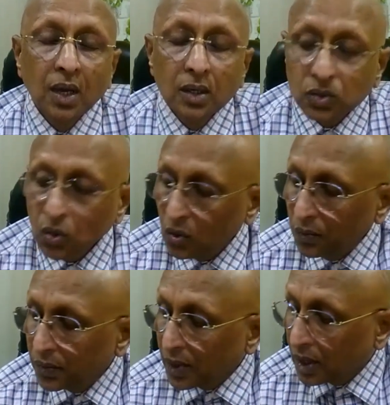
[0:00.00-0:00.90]

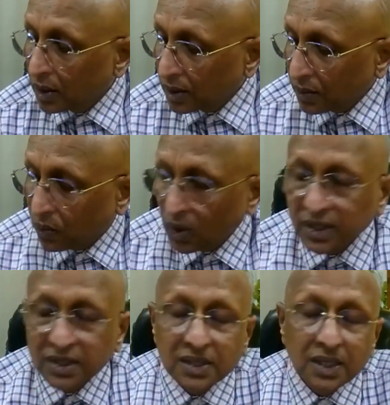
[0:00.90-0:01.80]
So, what
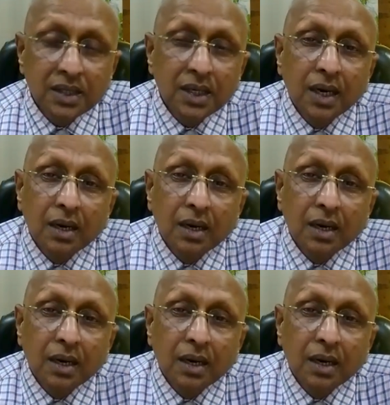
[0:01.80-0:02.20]
he said,